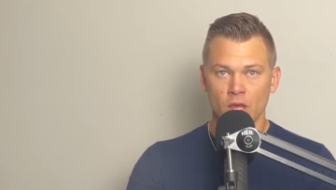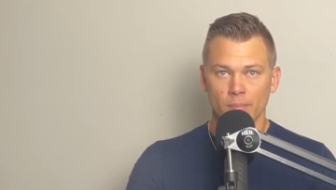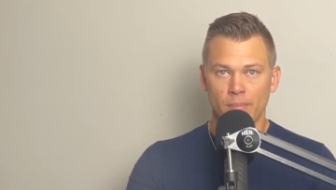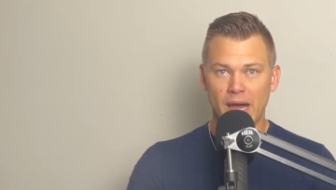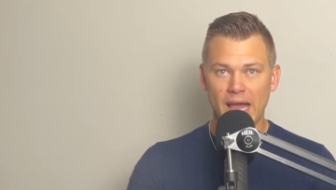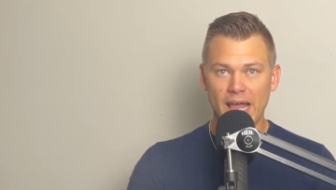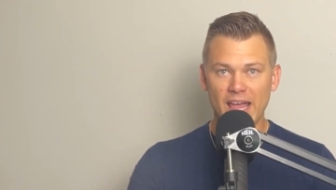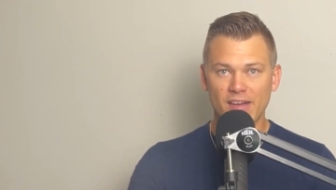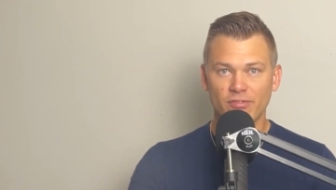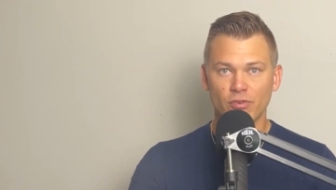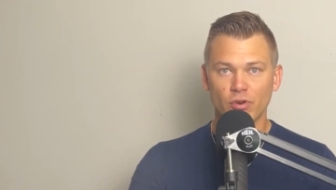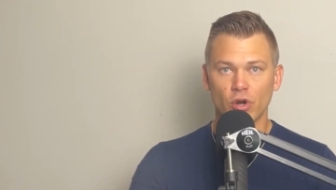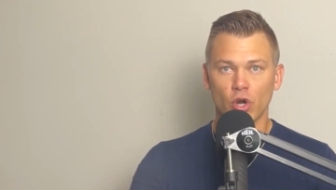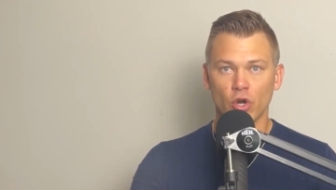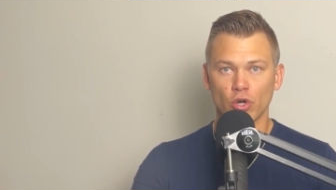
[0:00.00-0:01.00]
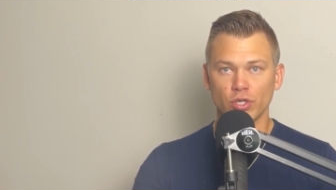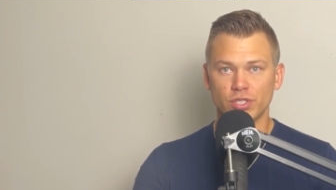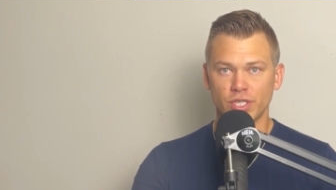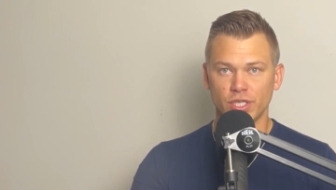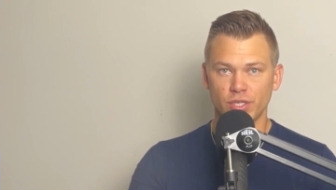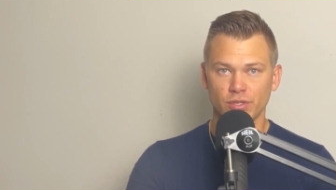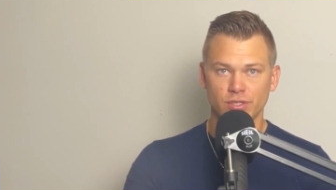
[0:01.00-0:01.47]
By ever
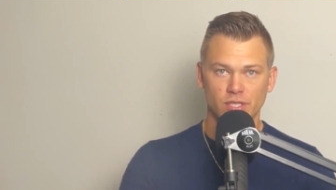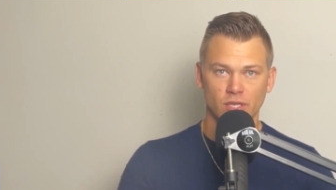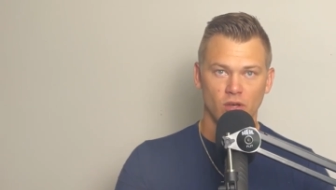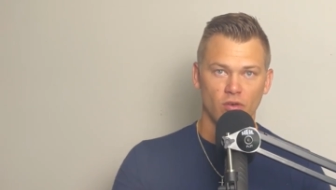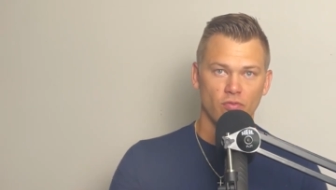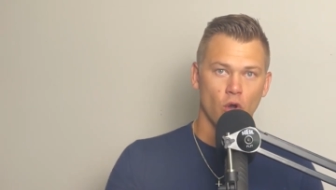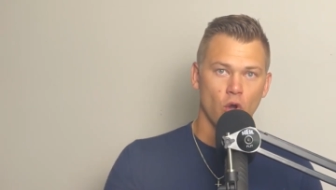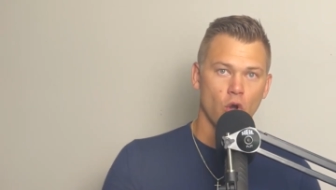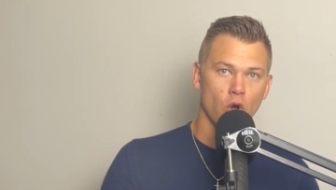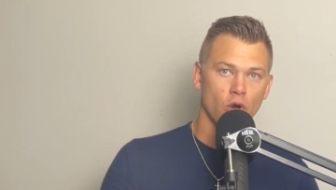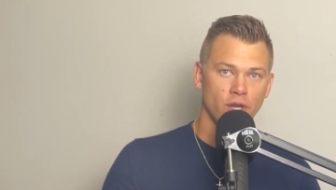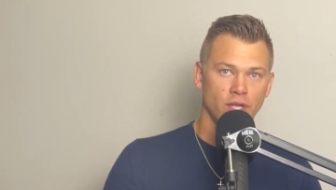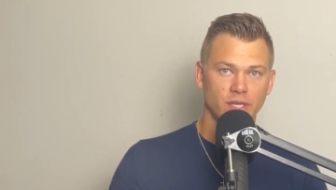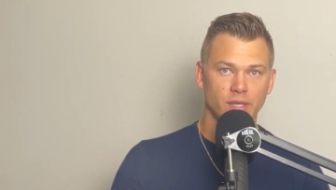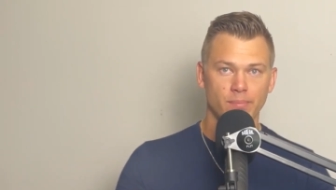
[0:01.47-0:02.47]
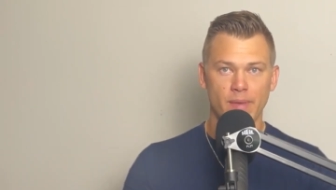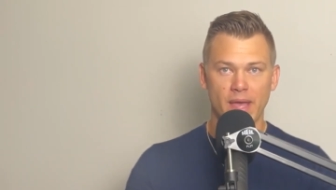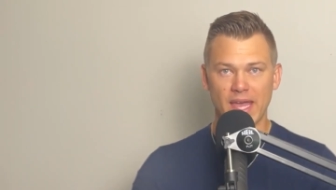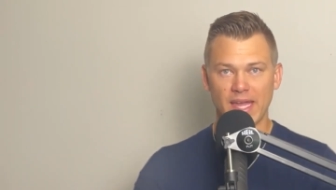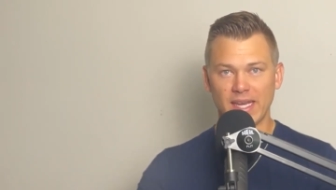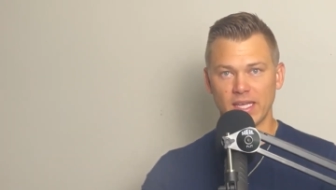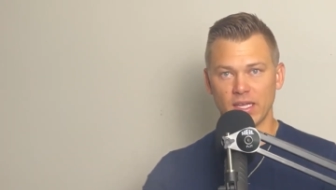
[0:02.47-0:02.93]
urging yourself on and
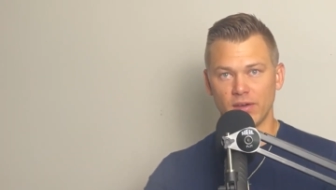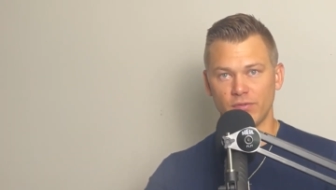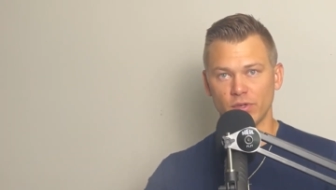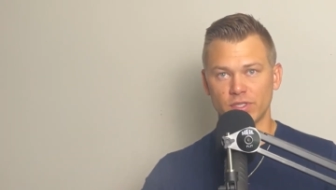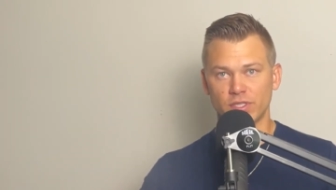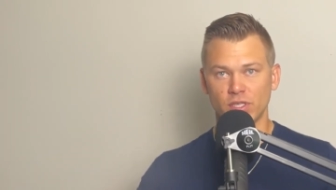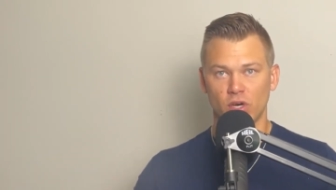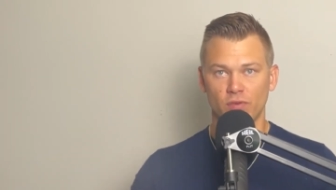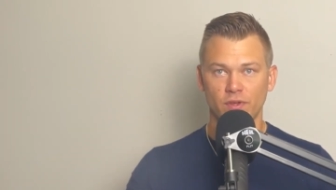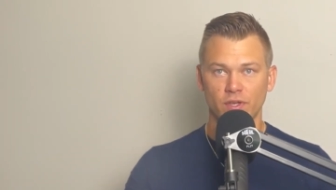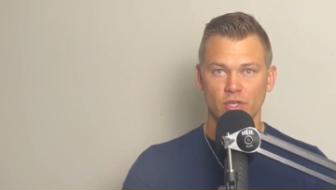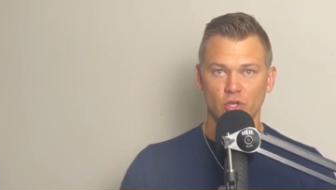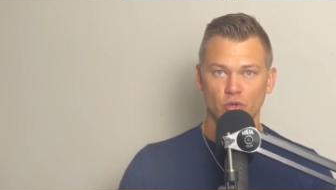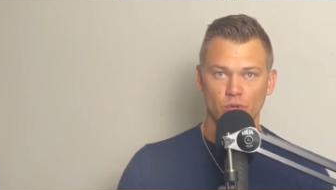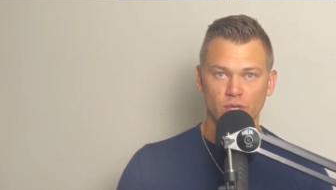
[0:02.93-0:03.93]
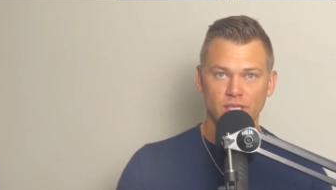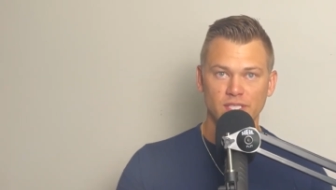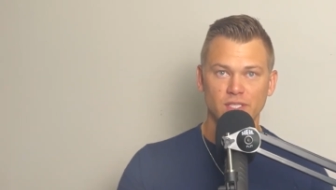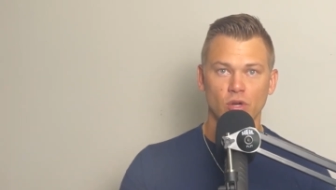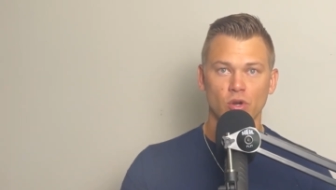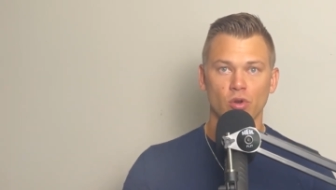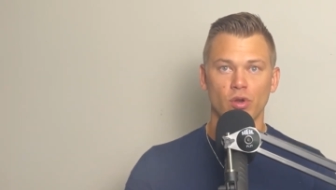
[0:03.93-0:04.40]
demanding of yourself
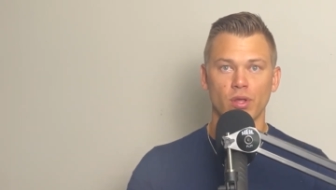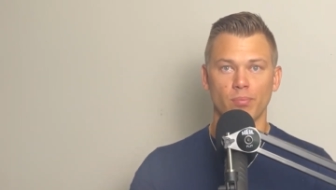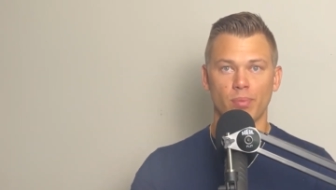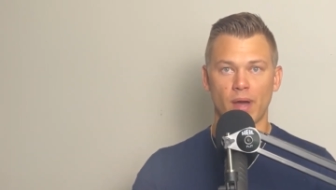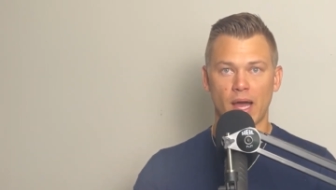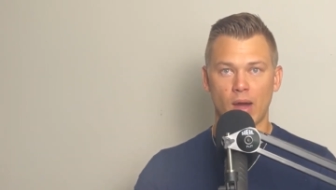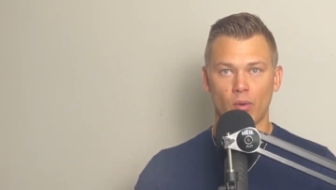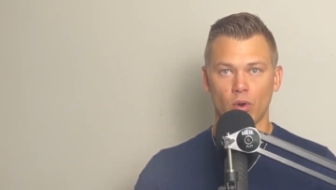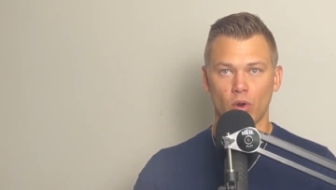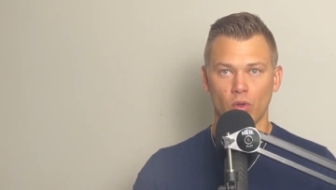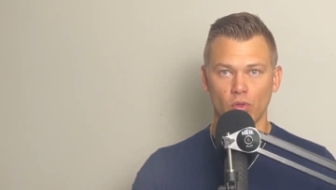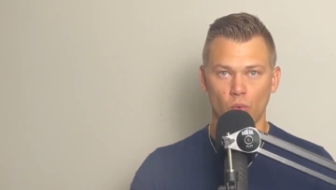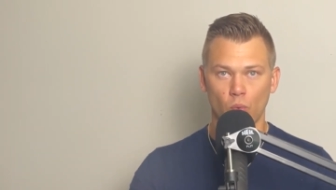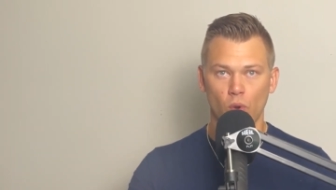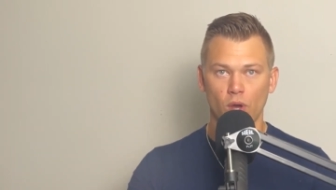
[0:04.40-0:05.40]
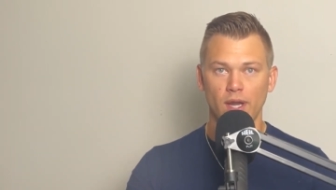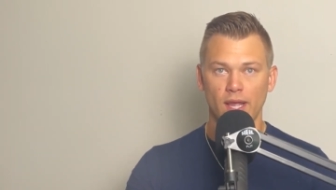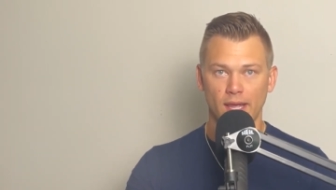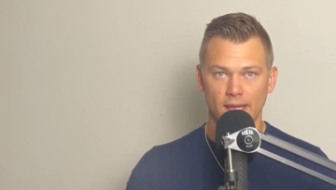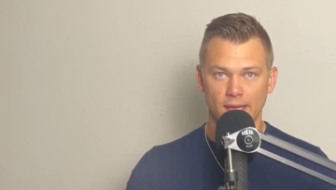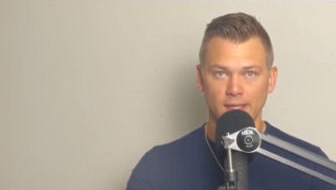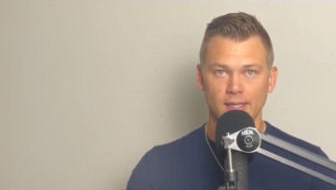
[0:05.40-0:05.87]
increased earning power on the one
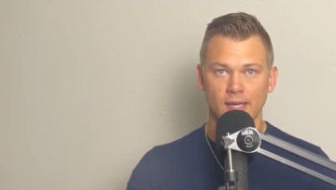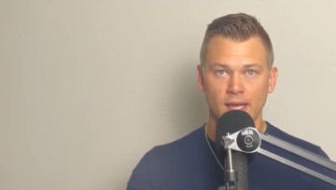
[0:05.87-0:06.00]
hand,